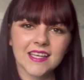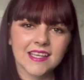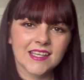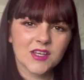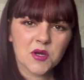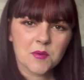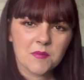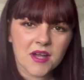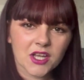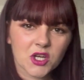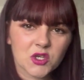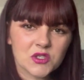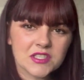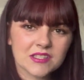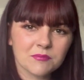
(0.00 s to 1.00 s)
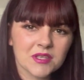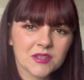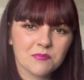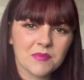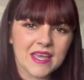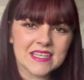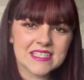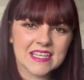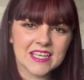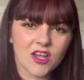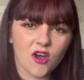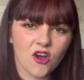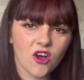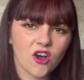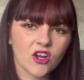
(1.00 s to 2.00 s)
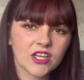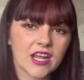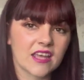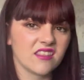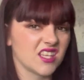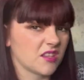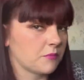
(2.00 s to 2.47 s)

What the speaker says: Got my Christmas bedding on, and this